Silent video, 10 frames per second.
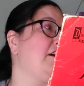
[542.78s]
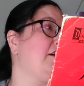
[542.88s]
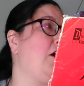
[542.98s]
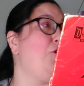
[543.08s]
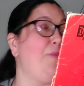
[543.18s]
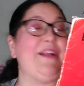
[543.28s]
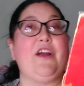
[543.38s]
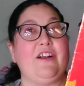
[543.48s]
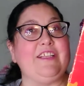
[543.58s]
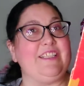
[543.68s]
Oh My
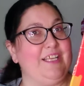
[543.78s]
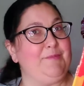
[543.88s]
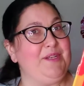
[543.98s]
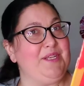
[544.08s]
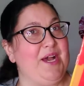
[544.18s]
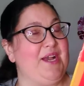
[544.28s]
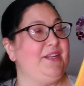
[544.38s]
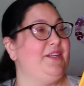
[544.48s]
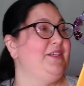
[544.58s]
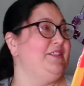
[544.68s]
Darling Clementine.
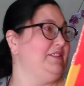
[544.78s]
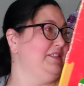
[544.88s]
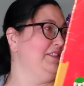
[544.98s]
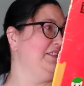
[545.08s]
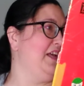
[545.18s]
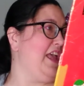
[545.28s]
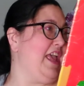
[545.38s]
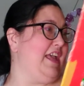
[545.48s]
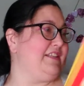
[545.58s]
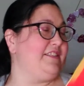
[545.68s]

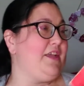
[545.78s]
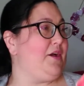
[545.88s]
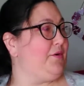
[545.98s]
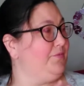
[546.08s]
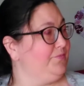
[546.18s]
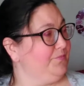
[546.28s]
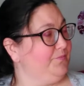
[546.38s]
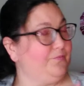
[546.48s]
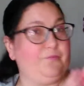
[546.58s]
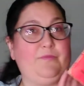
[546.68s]
And so
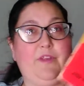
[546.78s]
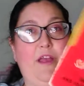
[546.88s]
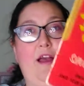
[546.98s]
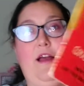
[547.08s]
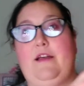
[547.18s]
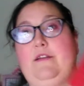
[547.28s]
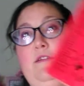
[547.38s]
that